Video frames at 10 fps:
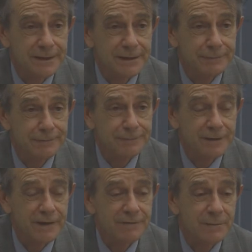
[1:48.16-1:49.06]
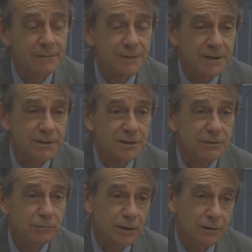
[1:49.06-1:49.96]
if I'm investing
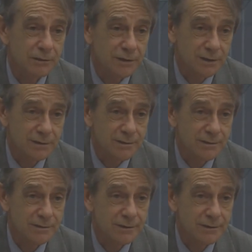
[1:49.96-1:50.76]
in the wrong things,